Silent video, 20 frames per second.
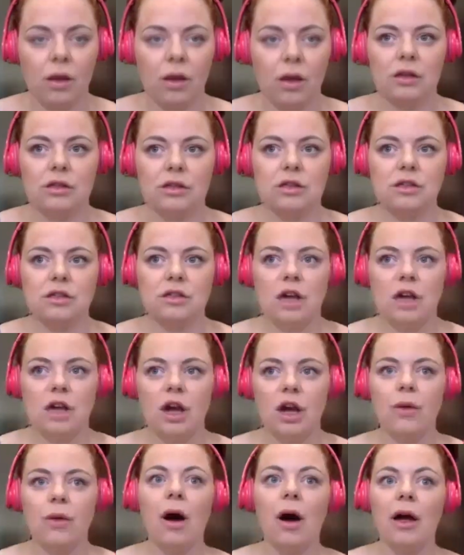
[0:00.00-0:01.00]

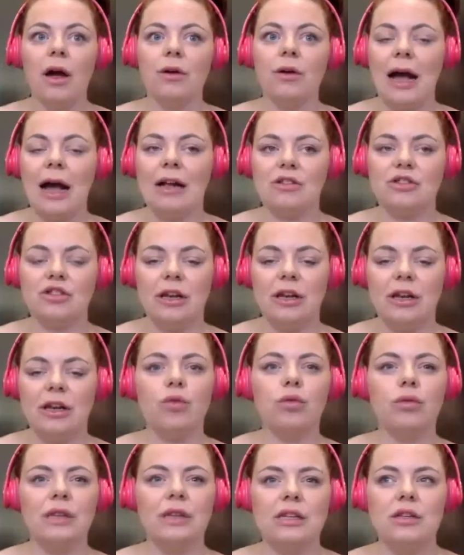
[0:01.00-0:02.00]
So I actually
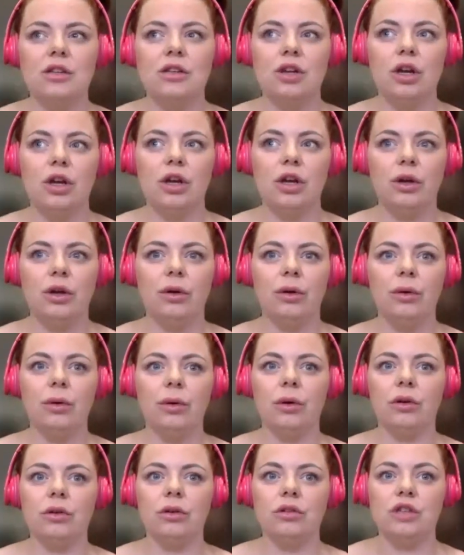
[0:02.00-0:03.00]
already knew
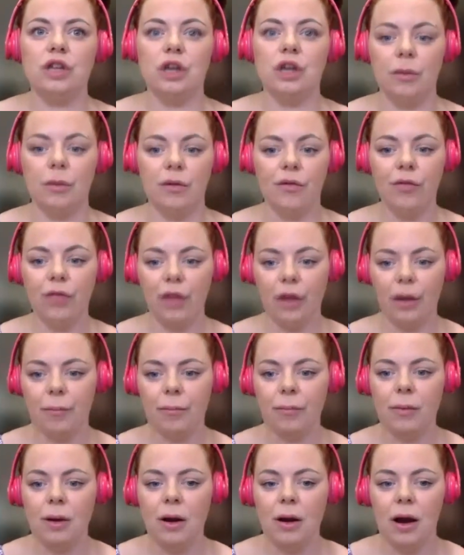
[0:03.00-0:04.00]
two of
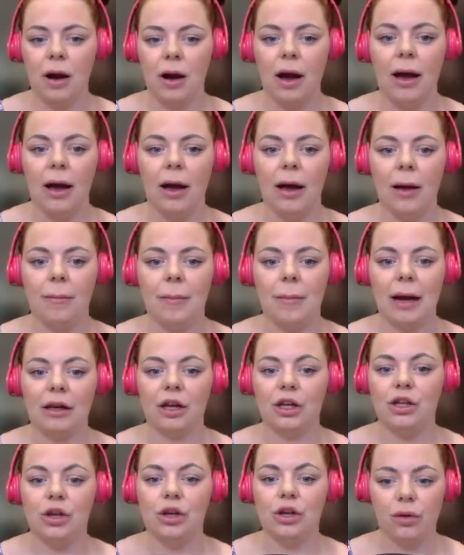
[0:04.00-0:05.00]
them. And
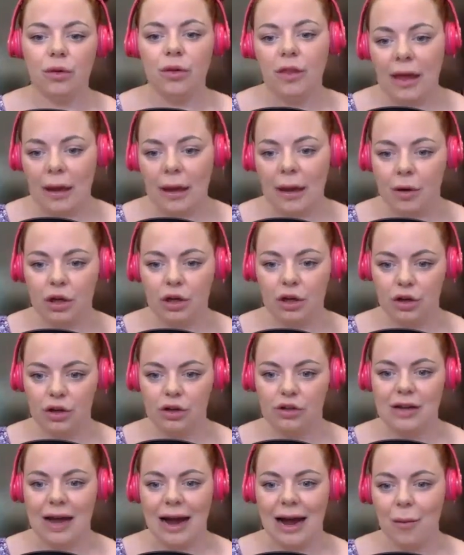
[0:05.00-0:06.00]
I knew that they were
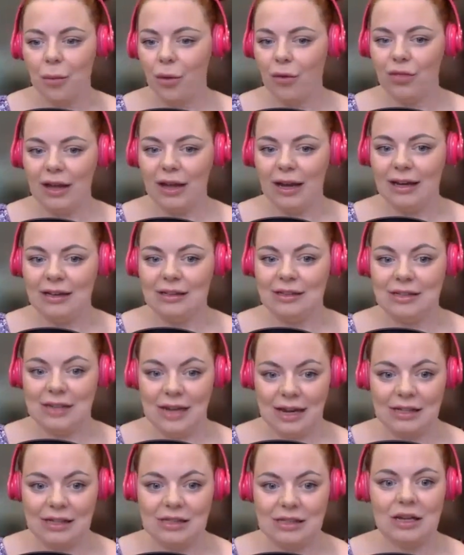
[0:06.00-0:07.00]
good at what they
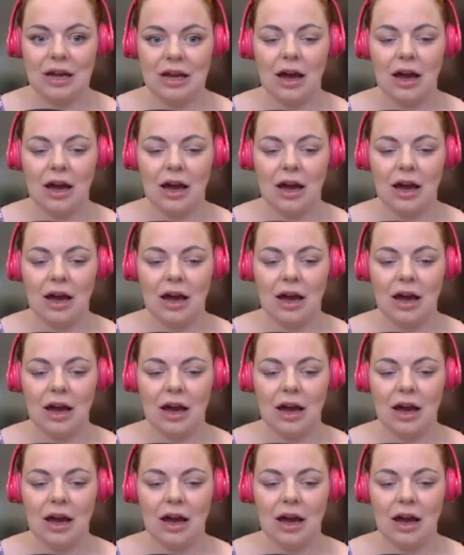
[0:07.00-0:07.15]
did.